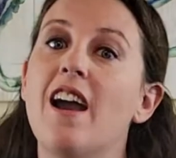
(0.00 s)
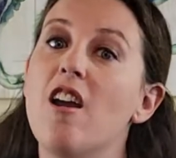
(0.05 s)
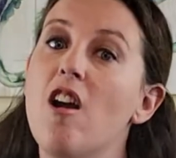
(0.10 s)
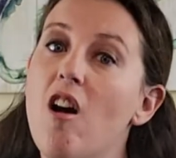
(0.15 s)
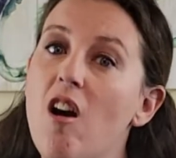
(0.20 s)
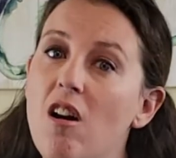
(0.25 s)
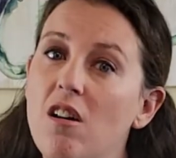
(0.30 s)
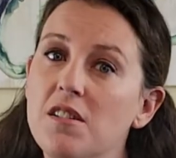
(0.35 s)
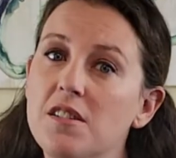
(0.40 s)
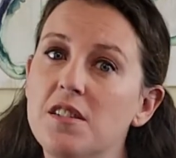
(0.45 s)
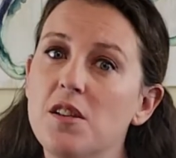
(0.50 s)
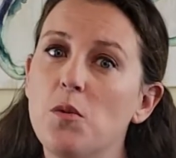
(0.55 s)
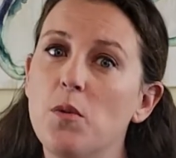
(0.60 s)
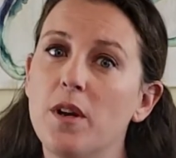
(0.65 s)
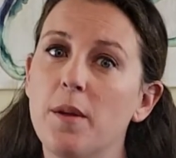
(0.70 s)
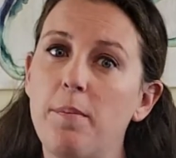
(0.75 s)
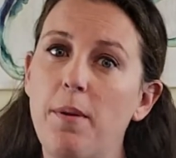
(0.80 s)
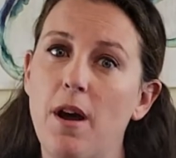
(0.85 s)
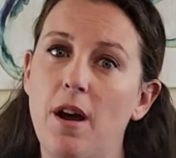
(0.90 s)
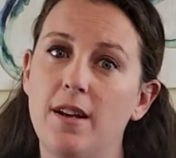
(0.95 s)
I also
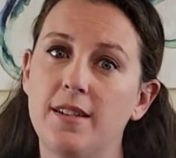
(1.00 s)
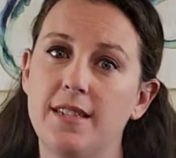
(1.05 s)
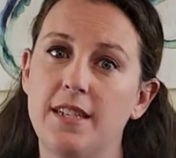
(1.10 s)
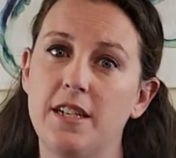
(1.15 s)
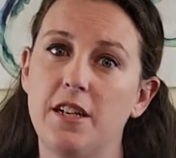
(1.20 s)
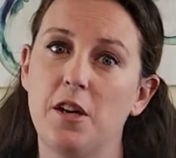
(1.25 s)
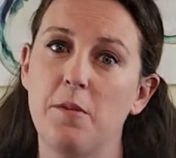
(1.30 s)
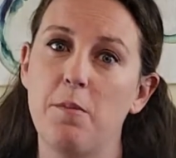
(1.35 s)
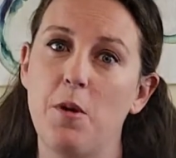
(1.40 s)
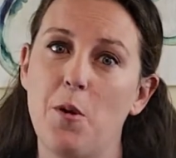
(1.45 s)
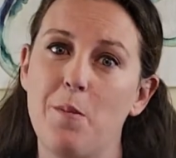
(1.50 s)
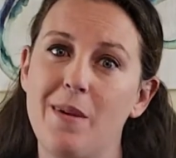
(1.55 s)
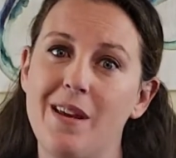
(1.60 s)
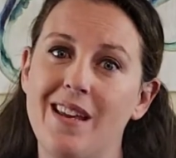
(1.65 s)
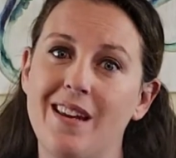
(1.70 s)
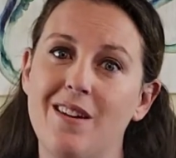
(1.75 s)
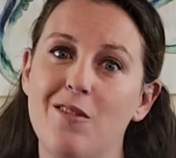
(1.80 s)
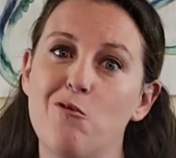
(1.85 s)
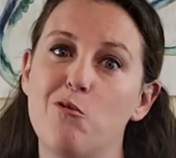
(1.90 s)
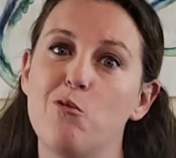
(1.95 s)
want to pause here a
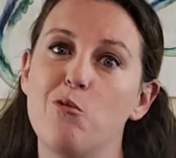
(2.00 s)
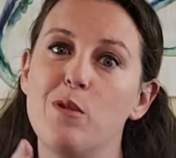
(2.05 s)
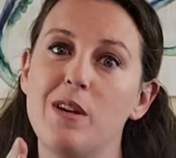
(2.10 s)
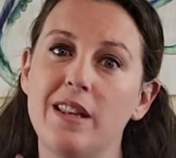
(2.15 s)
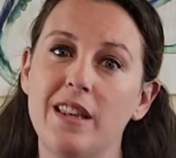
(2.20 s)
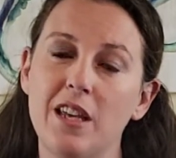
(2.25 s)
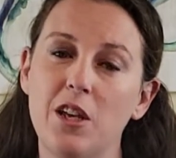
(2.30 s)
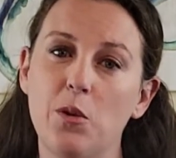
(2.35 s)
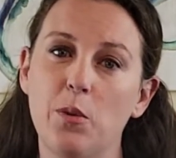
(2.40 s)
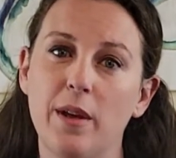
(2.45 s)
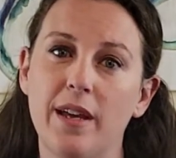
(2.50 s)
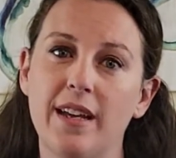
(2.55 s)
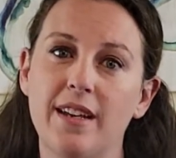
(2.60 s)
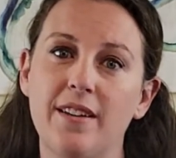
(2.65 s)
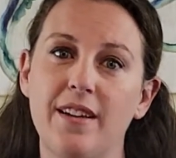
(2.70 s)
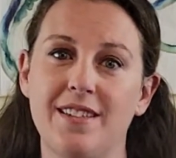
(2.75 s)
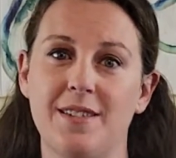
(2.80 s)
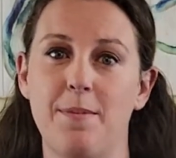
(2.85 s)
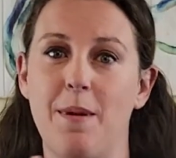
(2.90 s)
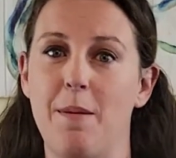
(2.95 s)
moment really
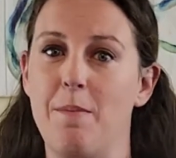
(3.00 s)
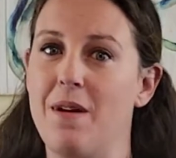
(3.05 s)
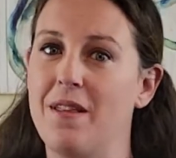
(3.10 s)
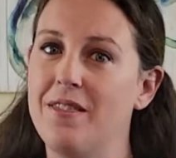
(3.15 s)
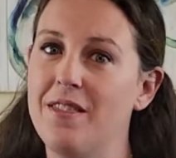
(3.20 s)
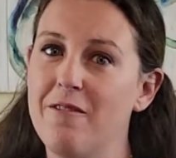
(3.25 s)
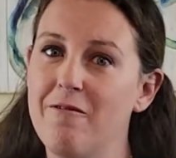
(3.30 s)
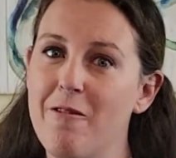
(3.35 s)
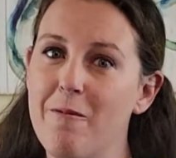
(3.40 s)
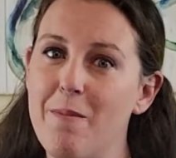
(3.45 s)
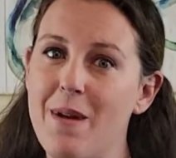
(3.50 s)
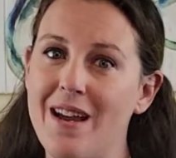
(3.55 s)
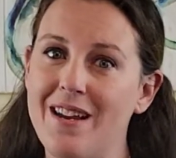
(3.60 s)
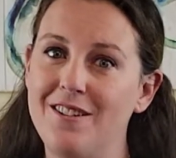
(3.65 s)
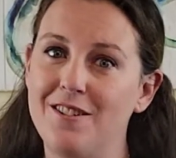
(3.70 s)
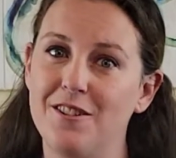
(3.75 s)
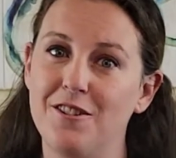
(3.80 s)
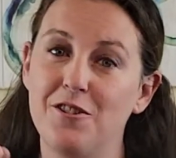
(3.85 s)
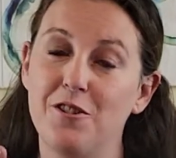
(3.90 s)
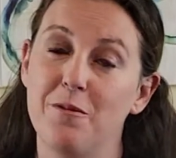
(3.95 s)
quick as my monthly
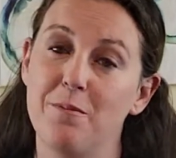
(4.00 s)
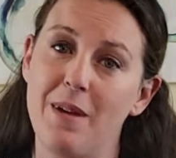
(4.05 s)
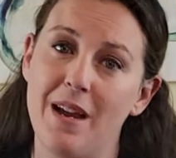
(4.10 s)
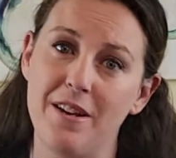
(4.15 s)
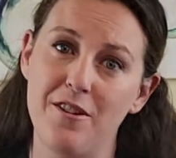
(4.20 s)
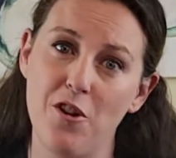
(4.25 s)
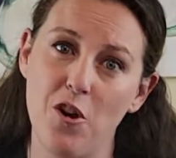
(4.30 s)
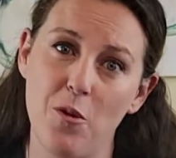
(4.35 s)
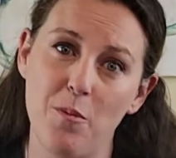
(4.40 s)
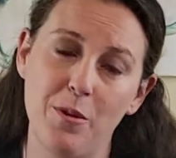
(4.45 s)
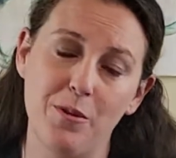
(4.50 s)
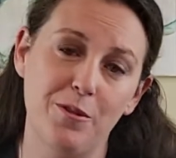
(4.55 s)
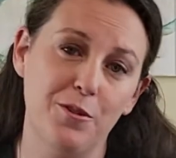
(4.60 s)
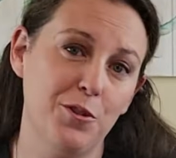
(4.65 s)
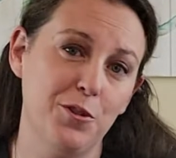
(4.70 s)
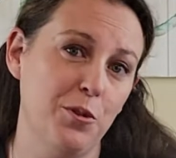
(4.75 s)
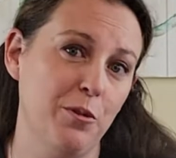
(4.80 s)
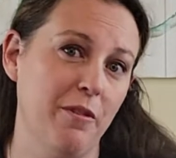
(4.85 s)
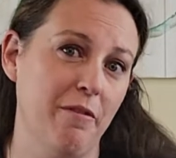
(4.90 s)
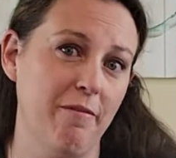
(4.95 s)
reminder to remind
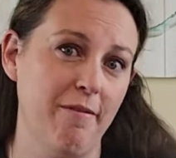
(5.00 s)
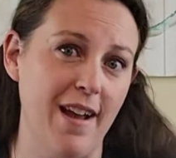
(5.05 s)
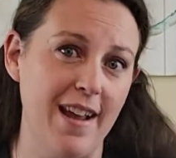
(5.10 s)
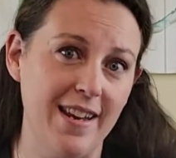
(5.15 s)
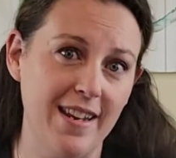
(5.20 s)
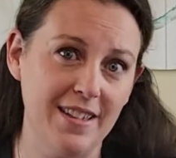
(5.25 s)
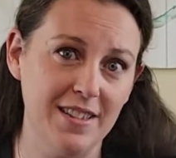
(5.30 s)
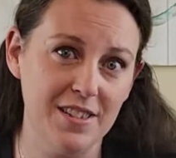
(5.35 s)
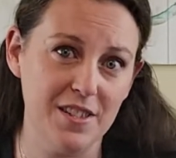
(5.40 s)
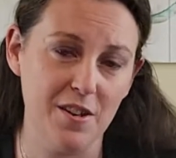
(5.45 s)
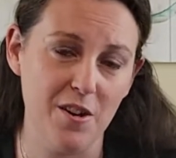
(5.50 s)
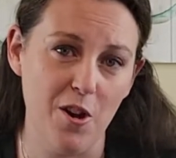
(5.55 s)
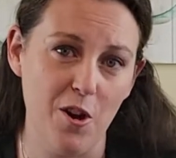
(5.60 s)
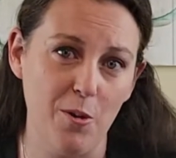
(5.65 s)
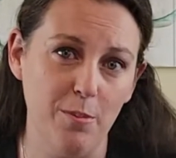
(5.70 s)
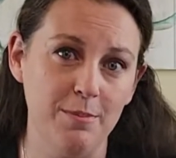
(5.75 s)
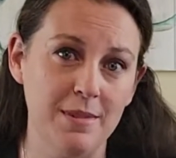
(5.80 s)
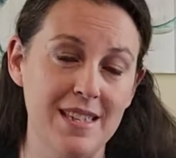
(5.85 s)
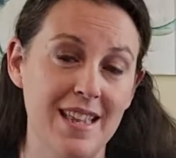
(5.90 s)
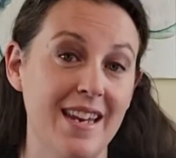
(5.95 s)
homeowners who have financed their
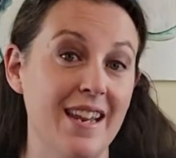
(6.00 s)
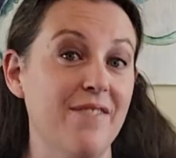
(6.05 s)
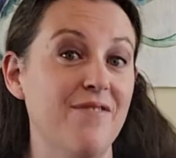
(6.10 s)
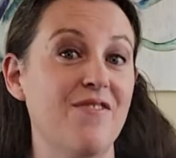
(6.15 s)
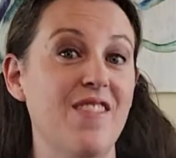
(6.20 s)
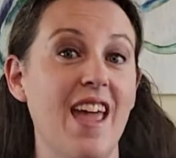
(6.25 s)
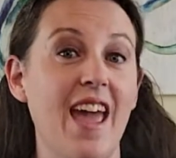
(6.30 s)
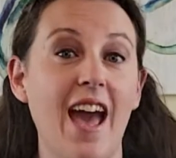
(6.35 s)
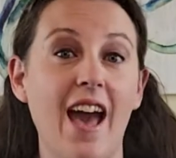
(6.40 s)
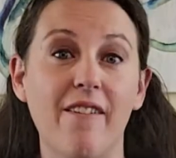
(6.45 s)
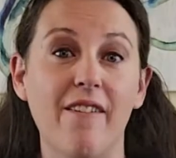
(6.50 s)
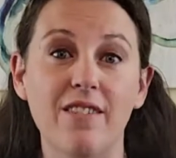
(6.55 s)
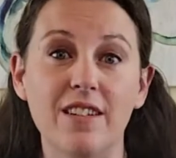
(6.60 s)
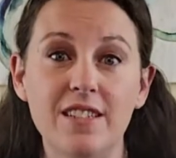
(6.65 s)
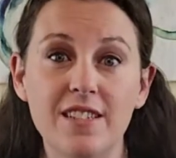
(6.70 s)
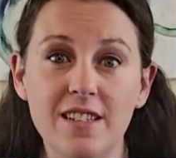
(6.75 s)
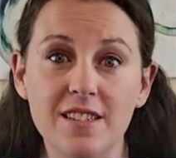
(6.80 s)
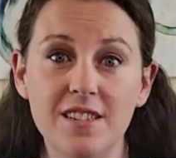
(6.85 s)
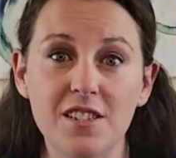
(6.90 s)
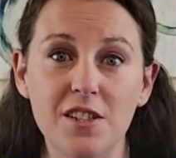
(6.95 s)
homes that if they
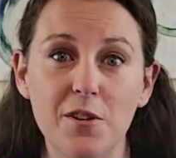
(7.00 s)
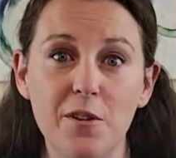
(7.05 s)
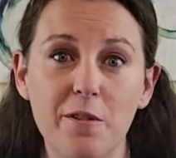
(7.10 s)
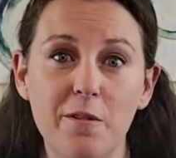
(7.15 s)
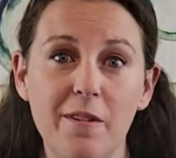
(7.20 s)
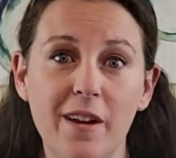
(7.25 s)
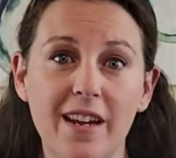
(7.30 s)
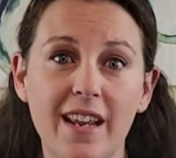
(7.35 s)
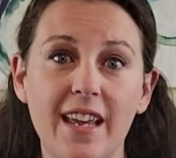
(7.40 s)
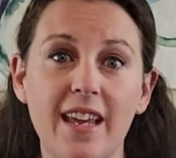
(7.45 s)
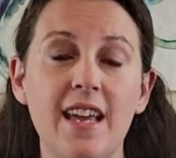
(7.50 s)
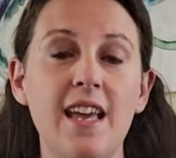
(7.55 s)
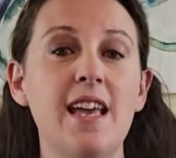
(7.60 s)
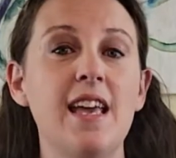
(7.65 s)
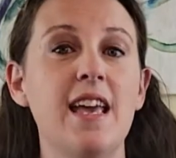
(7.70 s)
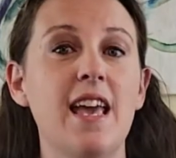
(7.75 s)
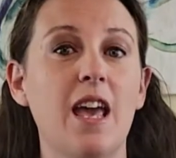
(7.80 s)
haven't done so already,